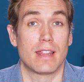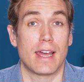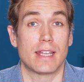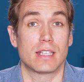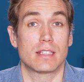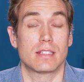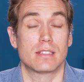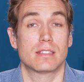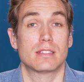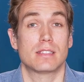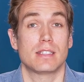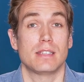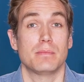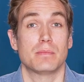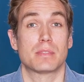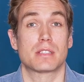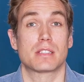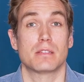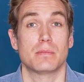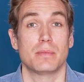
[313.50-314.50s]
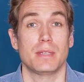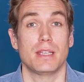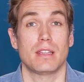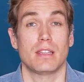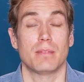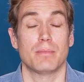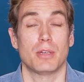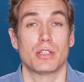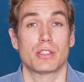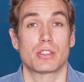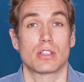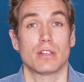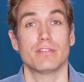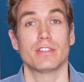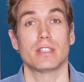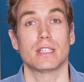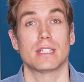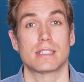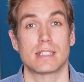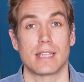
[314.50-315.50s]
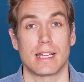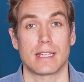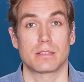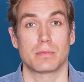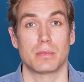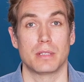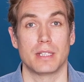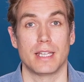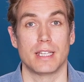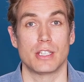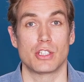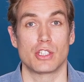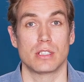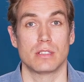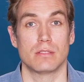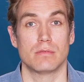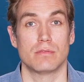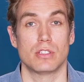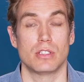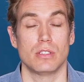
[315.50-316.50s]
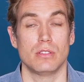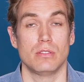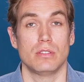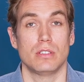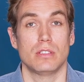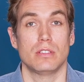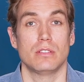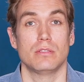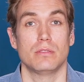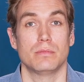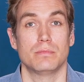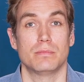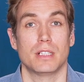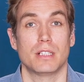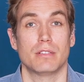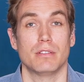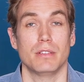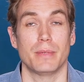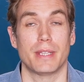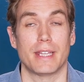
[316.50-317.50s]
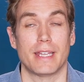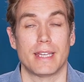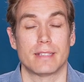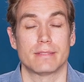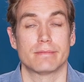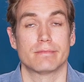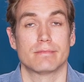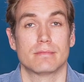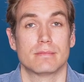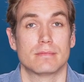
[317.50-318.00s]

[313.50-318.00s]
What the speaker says: that seems to be the most obvious explanation. Do you agree with it?